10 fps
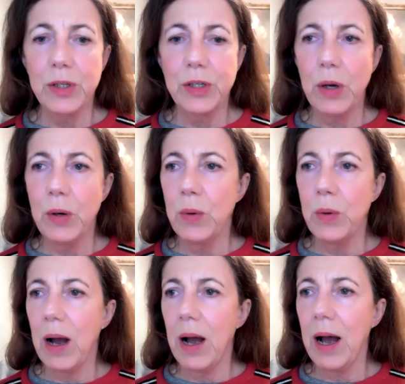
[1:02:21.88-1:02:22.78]

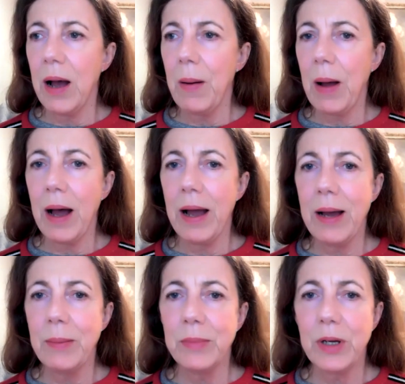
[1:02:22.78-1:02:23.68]
So I
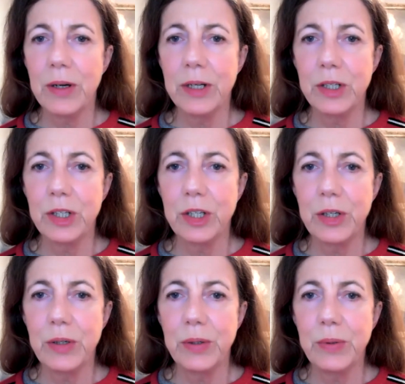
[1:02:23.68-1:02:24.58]
am going
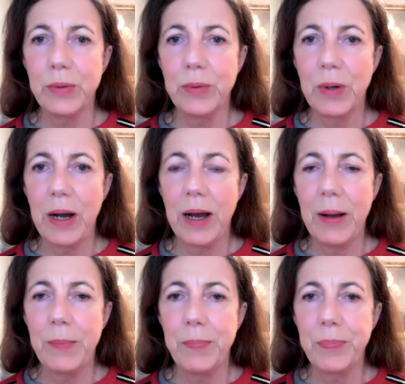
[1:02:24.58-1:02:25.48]
to
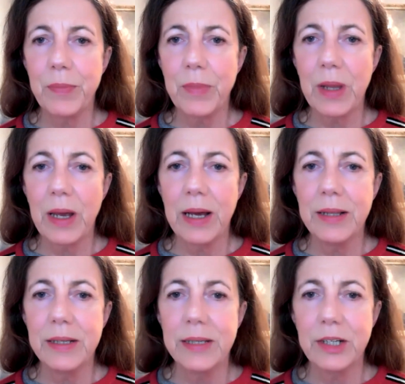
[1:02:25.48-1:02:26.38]

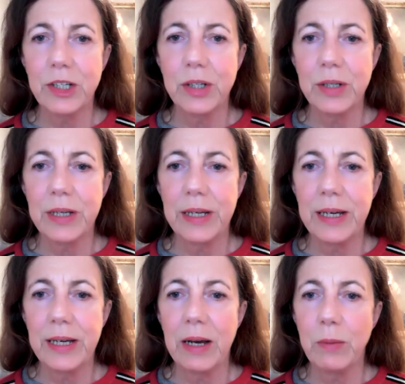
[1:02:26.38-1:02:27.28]
end the session here.